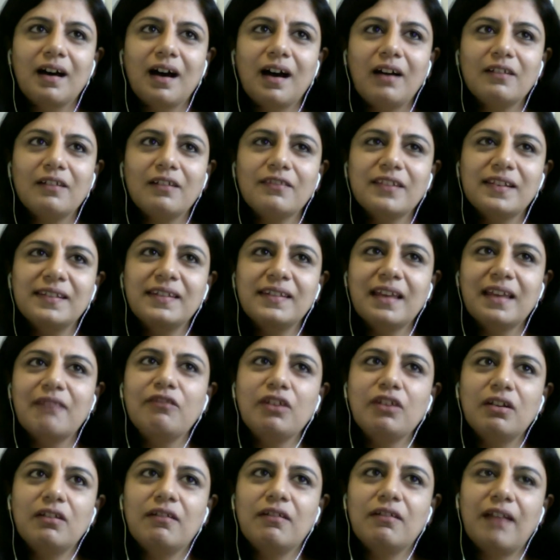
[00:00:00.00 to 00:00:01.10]
out of the
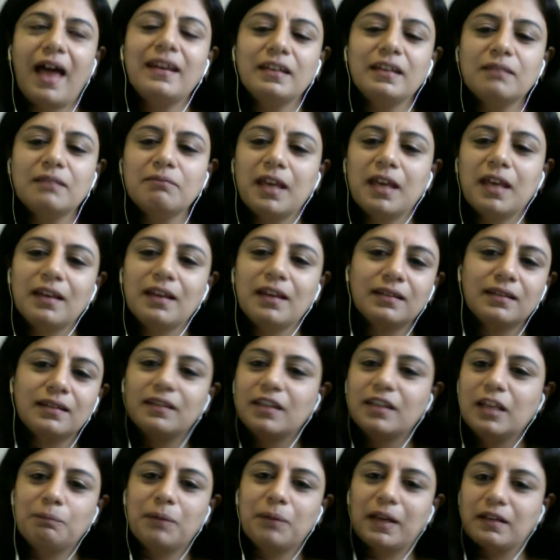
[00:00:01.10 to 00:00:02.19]
7 random cases
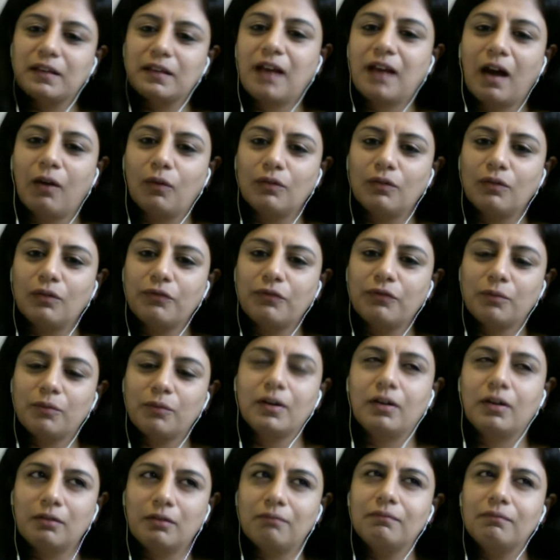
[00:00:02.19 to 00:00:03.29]
he picked out from
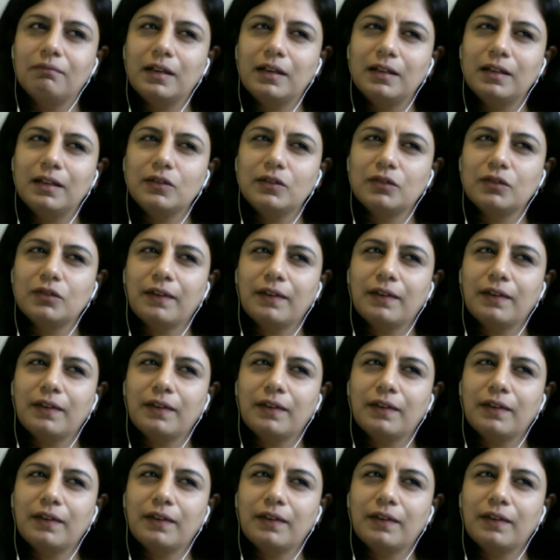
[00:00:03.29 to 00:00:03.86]
a list of,